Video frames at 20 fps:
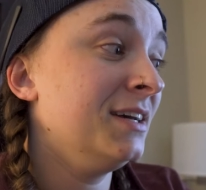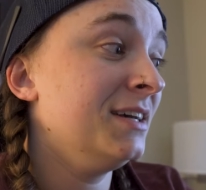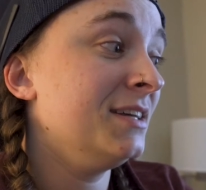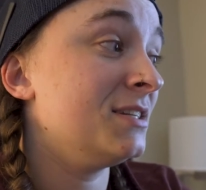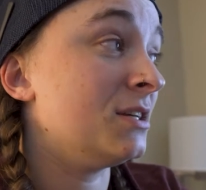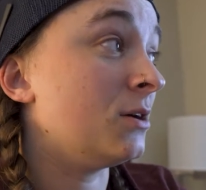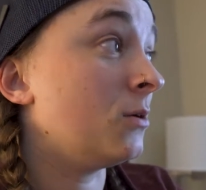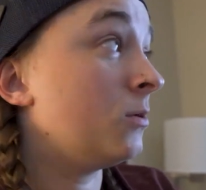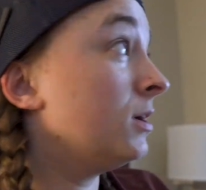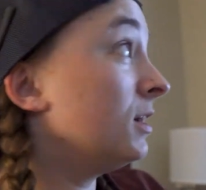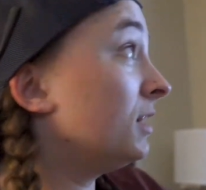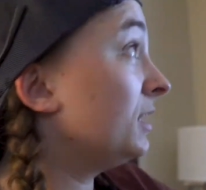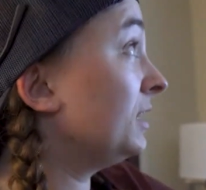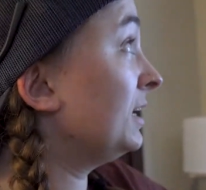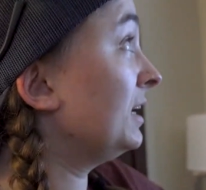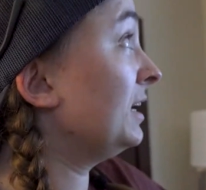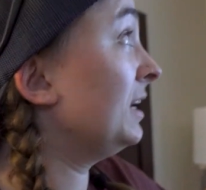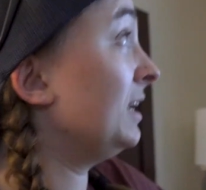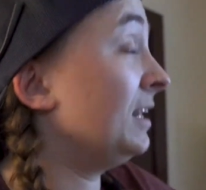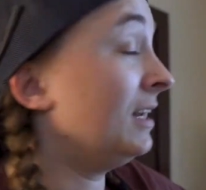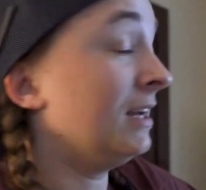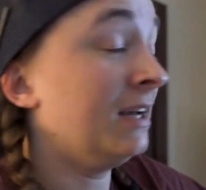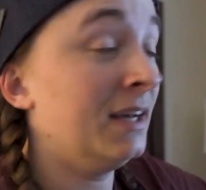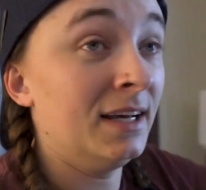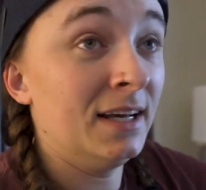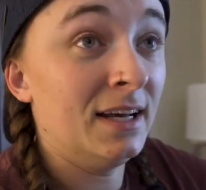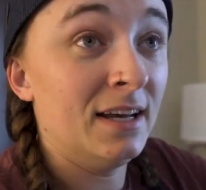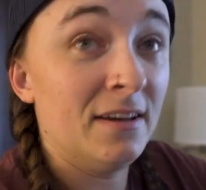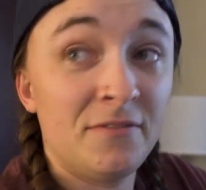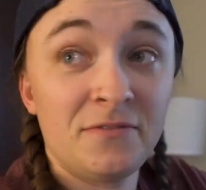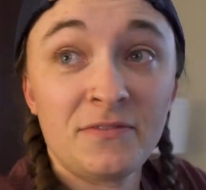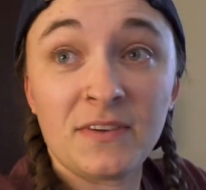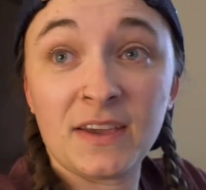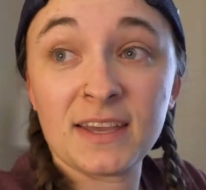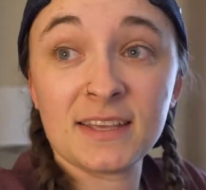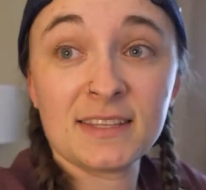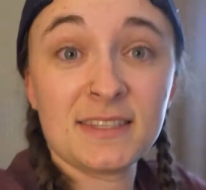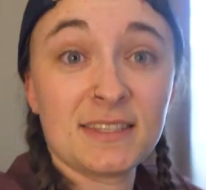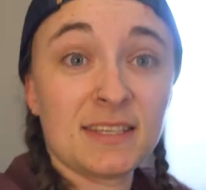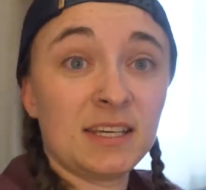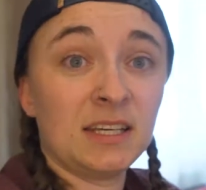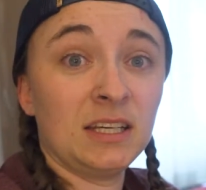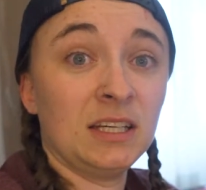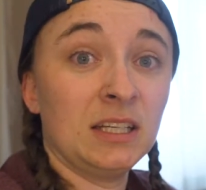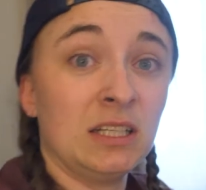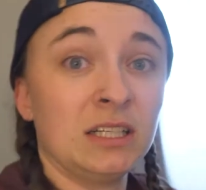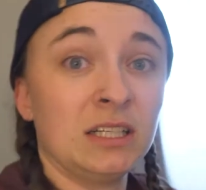So, fancy